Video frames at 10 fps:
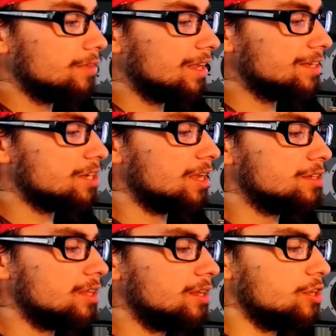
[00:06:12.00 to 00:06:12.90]

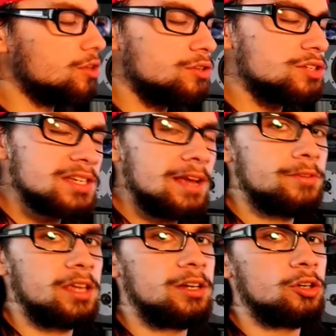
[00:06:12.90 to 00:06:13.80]
you just have
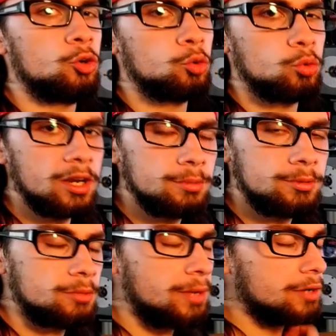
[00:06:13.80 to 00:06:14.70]
an
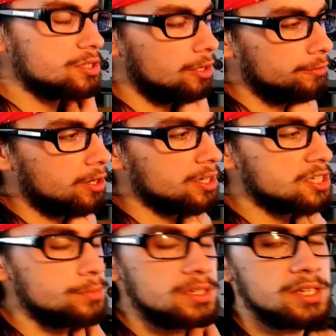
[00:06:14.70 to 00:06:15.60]
incredible amount of
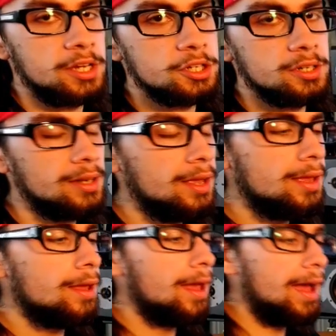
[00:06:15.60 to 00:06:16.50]
customization.
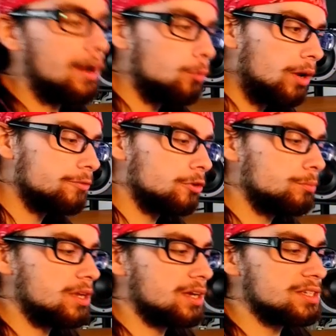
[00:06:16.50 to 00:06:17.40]
However,
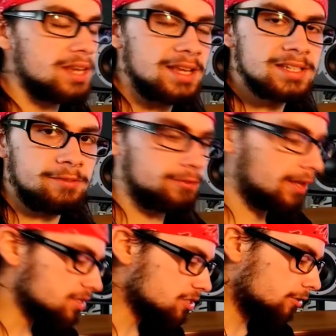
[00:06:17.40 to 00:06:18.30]
because it is a
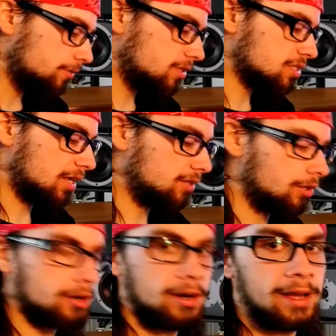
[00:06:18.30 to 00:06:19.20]
flat surface and
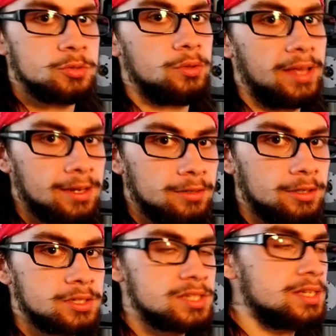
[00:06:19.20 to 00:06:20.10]
not an actual
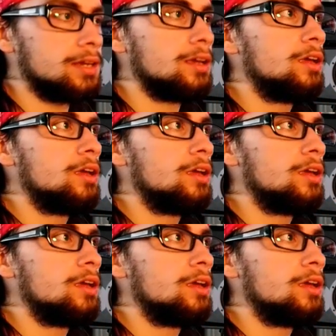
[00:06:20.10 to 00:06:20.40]
analog stick,